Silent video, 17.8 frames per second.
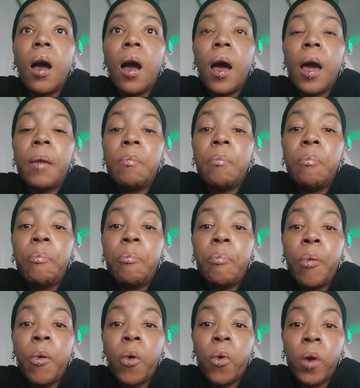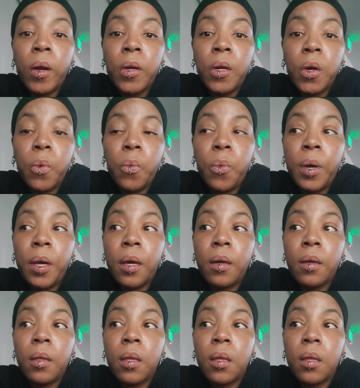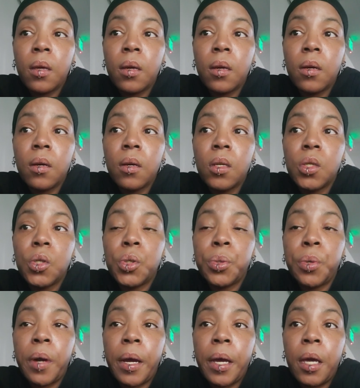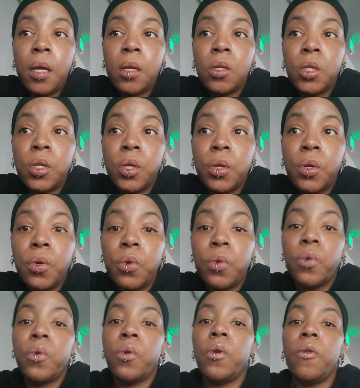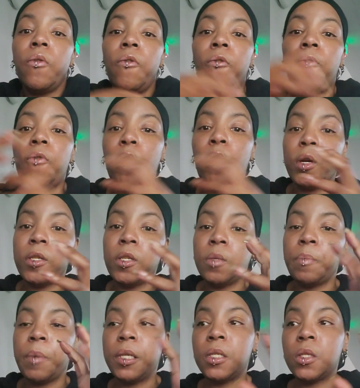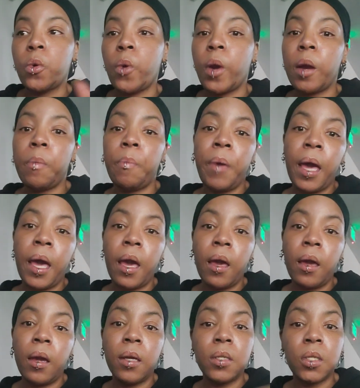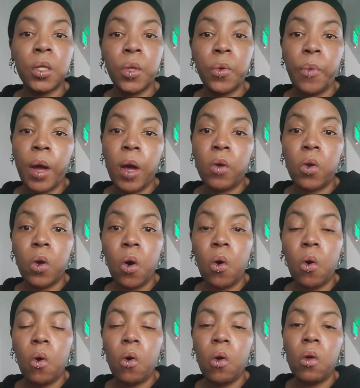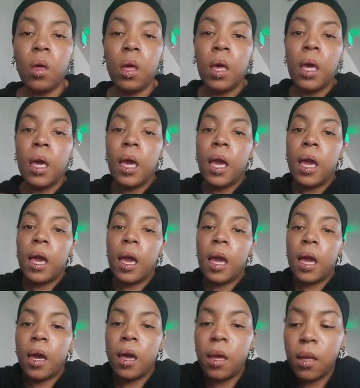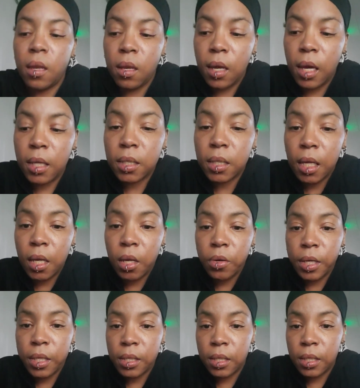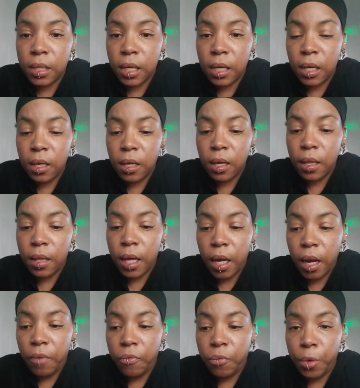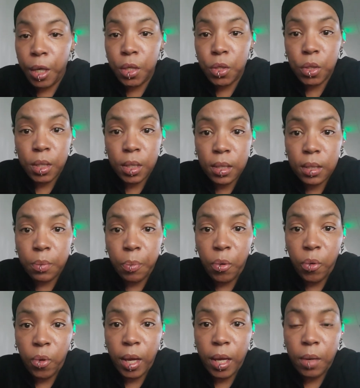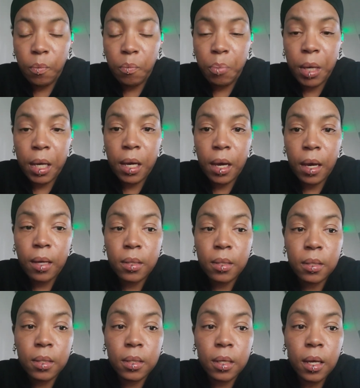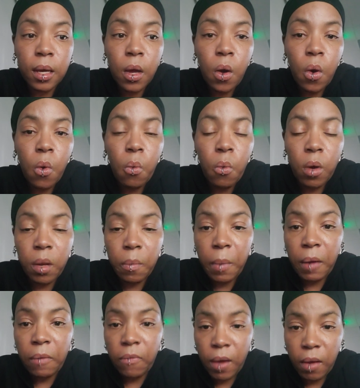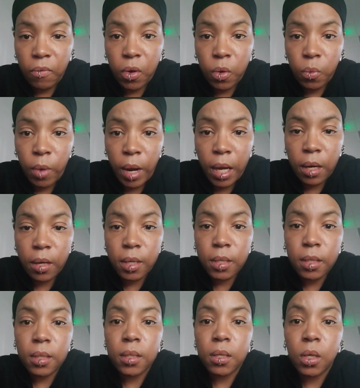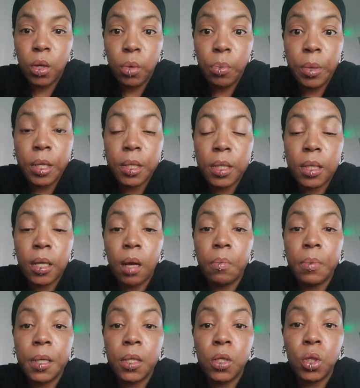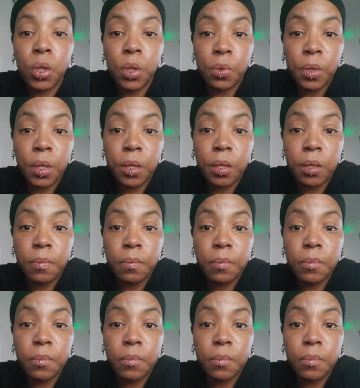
I'm bored with trying to force my square peg into the round hole. And it's interesting that I've reached this point because one of my favorite writers, Hubert Selby Jr.,